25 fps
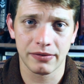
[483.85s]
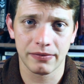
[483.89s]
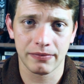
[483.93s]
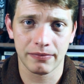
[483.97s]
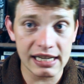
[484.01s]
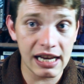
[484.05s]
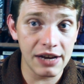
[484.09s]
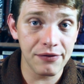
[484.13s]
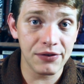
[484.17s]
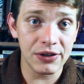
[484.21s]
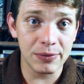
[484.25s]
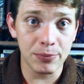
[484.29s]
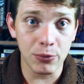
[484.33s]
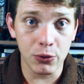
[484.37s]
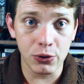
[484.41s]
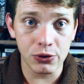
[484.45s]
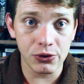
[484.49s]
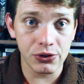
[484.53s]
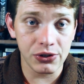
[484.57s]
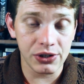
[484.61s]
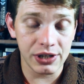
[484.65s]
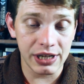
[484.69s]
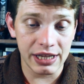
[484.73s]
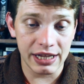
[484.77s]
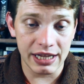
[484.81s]
His life is more
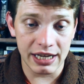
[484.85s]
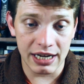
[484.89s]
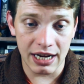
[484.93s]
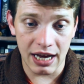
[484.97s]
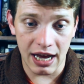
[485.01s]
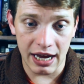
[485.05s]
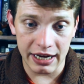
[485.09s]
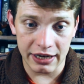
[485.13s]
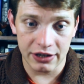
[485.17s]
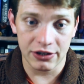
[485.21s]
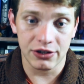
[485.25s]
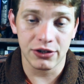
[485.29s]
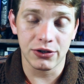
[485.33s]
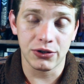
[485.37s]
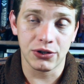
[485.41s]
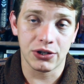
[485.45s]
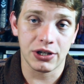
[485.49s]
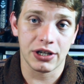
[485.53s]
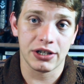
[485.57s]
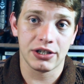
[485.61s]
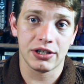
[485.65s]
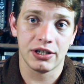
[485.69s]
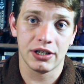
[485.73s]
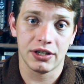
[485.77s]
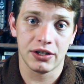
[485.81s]
interesting than I can do
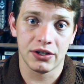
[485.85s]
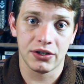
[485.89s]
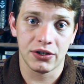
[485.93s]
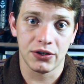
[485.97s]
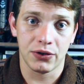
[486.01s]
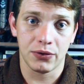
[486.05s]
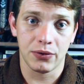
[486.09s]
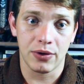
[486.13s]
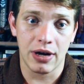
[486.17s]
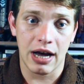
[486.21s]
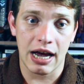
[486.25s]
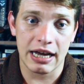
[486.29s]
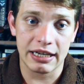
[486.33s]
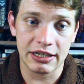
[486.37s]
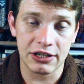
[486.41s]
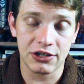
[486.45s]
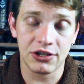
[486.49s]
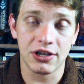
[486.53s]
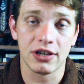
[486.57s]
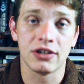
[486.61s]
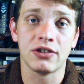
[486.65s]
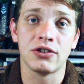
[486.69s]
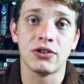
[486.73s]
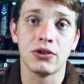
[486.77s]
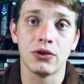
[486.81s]
justice to. I
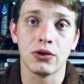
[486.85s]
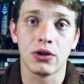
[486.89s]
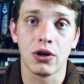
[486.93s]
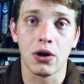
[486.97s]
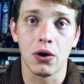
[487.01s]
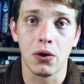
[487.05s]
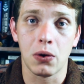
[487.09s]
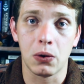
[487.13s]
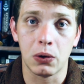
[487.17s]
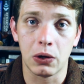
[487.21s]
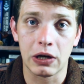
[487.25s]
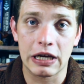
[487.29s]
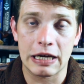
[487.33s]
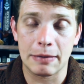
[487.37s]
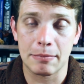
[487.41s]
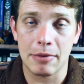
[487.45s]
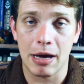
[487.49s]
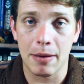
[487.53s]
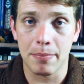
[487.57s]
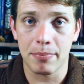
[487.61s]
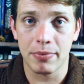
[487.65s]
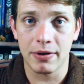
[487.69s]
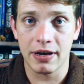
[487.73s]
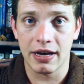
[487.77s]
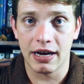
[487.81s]
suggest you go look him
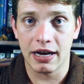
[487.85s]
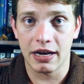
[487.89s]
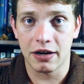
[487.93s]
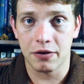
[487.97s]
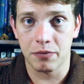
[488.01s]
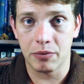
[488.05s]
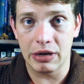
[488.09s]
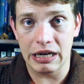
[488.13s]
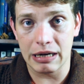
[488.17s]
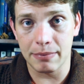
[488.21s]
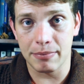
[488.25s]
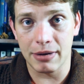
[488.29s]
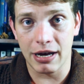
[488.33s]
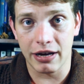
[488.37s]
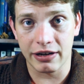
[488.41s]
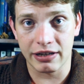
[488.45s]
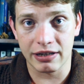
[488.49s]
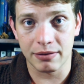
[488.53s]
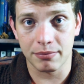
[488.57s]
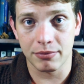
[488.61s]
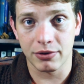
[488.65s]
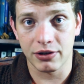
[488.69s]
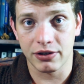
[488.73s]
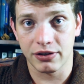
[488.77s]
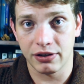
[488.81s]
up and read
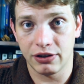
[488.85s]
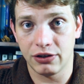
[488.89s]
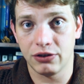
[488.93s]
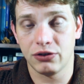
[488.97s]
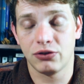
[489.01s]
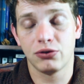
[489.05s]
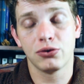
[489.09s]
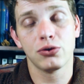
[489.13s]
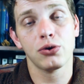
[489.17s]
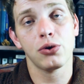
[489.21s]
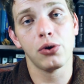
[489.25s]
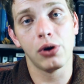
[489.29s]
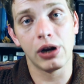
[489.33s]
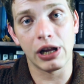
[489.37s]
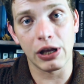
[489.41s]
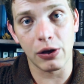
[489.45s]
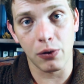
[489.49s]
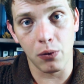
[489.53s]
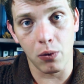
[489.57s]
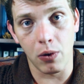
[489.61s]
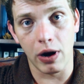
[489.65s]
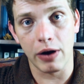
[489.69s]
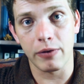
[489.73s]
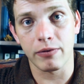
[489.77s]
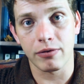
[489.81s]
about him because he's truly
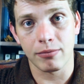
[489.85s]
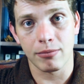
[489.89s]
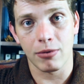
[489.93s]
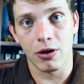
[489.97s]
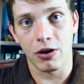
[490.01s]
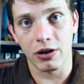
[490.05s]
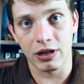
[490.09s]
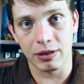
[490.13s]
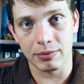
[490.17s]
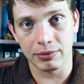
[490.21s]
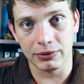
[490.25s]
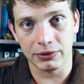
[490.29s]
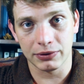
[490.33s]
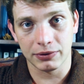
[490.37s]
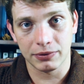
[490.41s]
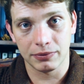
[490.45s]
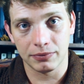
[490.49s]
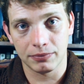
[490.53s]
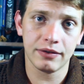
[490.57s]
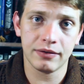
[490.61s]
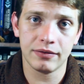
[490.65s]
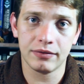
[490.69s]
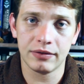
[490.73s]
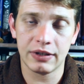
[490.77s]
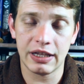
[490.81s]
quite remarkable.
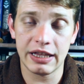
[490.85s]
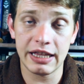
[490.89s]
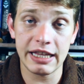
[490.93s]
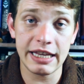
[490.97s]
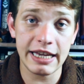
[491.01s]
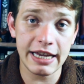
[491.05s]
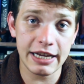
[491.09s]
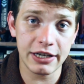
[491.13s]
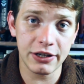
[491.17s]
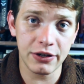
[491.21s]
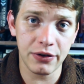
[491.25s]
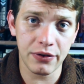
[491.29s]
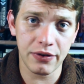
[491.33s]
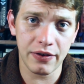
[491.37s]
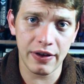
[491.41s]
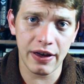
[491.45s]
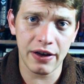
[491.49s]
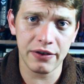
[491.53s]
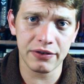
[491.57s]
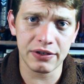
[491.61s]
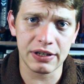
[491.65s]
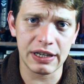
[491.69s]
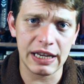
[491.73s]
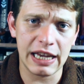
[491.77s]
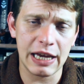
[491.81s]
In the year
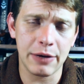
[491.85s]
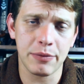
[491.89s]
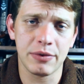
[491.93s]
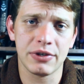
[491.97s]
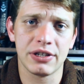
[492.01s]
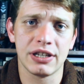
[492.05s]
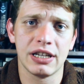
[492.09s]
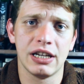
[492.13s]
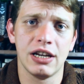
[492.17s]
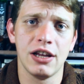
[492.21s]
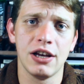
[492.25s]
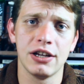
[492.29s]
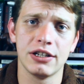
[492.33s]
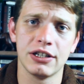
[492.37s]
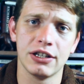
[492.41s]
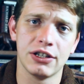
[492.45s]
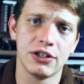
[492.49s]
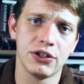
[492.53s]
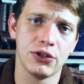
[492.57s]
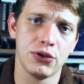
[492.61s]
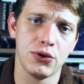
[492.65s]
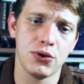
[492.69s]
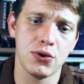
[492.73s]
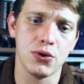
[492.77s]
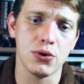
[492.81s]
2000, he was
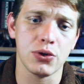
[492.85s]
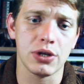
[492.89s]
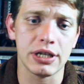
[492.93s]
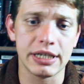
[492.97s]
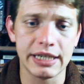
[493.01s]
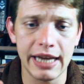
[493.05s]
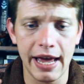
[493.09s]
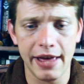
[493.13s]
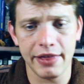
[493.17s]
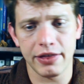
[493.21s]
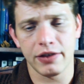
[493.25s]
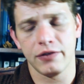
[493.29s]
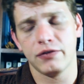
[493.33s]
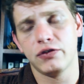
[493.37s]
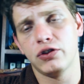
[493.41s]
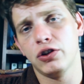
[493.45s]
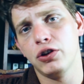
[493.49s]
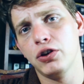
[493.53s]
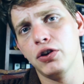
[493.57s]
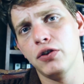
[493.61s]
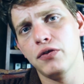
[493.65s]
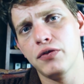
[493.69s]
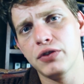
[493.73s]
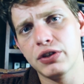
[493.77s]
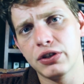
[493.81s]
alerted to the death of
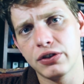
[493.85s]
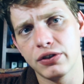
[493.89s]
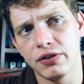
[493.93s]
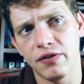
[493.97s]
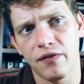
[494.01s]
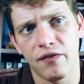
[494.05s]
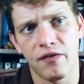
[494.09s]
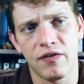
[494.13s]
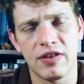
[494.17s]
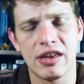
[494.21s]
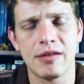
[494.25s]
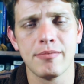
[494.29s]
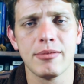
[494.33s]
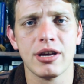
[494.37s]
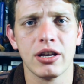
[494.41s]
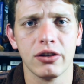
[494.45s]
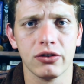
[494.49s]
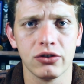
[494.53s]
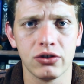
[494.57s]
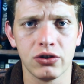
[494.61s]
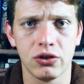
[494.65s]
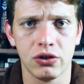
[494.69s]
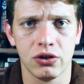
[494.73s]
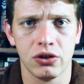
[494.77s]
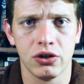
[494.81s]
2 of his
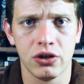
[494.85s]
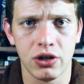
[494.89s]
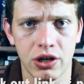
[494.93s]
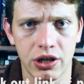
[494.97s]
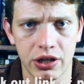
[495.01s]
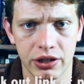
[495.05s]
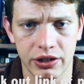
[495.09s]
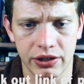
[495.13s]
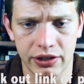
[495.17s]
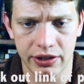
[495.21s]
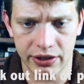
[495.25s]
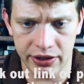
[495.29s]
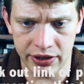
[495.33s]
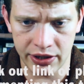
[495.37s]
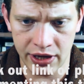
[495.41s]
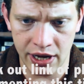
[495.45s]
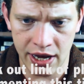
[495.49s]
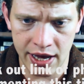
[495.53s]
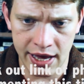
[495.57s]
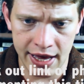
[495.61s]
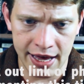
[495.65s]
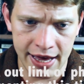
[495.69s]
female student nurses.